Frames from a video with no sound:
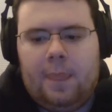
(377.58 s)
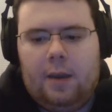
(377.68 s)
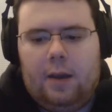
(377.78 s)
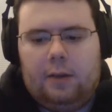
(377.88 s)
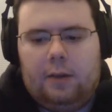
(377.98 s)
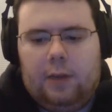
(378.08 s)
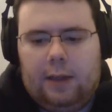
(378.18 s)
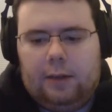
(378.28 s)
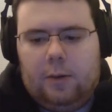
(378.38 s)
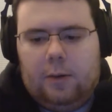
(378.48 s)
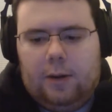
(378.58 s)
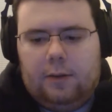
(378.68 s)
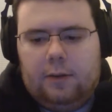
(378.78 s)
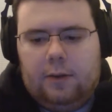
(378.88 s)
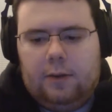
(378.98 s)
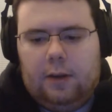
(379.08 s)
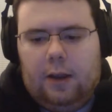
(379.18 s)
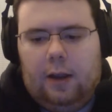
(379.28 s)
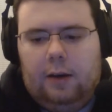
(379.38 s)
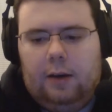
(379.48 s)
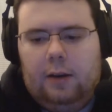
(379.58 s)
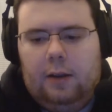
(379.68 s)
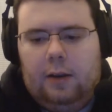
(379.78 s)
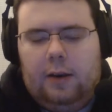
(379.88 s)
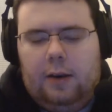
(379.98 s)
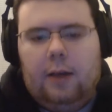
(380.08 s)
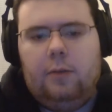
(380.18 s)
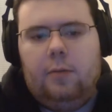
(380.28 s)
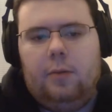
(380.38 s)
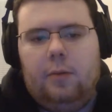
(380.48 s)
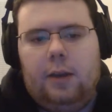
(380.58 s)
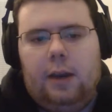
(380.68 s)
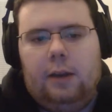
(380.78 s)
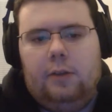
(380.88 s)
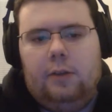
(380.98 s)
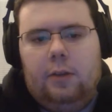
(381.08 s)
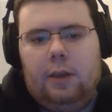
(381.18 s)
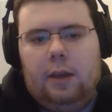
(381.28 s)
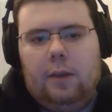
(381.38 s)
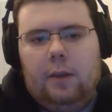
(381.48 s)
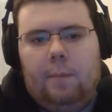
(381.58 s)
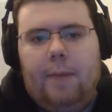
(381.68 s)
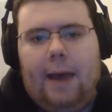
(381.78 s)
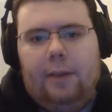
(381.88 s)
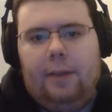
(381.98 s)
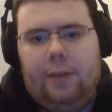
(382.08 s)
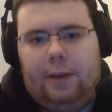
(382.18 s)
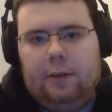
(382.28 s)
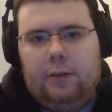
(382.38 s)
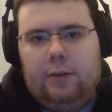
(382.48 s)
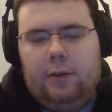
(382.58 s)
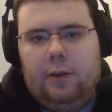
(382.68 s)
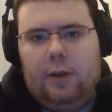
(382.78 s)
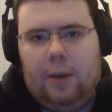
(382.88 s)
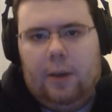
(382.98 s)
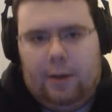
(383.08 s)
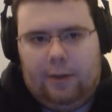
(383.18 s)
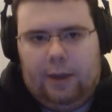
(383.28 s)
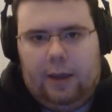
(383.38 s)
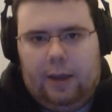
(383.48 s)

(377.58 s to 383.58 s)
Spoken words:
So I like the quests a lot. Now we're getting into the bad things about the game.